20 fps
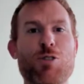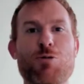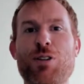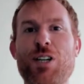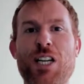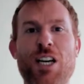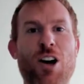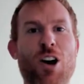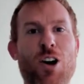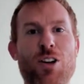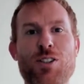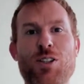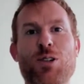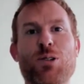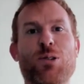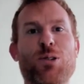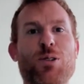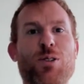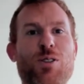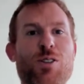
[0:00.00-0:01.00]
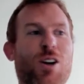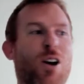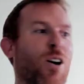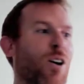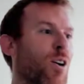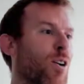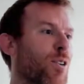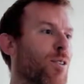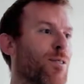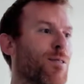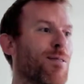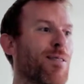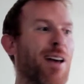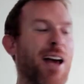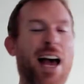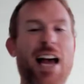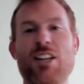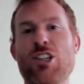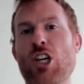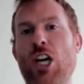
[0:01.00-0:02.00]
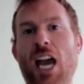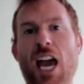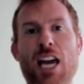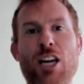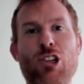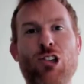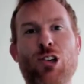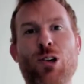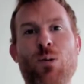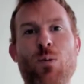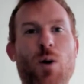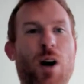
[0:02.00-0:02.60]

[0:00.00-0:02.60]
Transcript: reading articles on education,